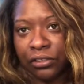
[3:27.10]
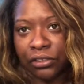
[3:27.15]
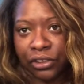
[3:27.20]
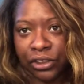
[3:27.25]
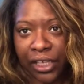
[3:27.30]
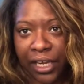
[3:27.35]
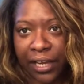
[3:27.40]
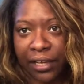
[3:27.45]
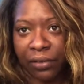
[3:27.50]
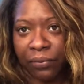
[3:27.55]

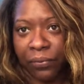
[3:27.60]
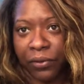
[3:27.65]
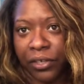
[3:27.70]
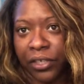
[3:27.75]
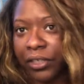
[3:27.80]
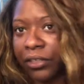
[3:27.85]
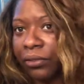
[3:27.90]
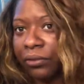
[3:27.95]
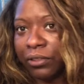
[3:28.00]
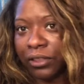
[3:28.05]

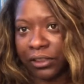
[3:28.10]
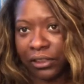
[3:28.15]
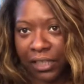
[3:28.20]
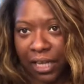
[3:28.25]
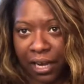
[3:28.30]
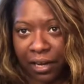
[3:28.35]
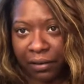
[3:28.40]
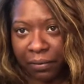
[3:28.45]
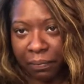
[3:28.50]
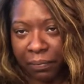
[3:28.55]
January through the
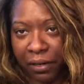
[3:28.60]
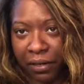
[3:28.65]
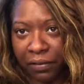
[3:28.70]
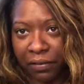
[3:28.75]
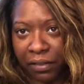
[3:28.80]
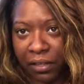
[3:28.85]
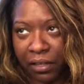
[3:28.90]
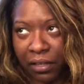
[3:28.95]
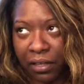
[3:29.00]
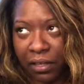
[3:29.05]
entire month,